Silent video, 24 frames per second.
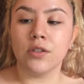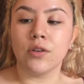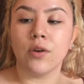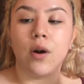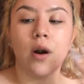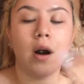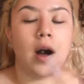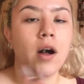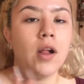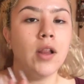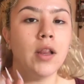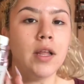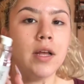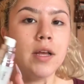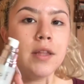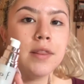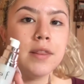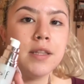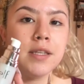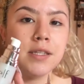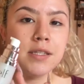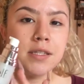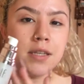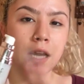So I'll let
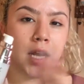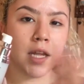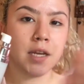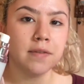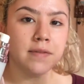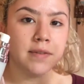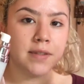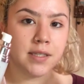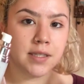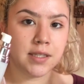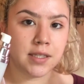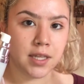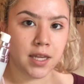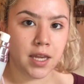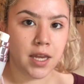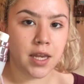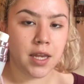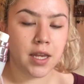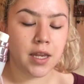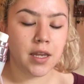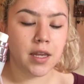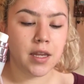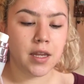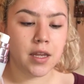this kind of
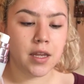sit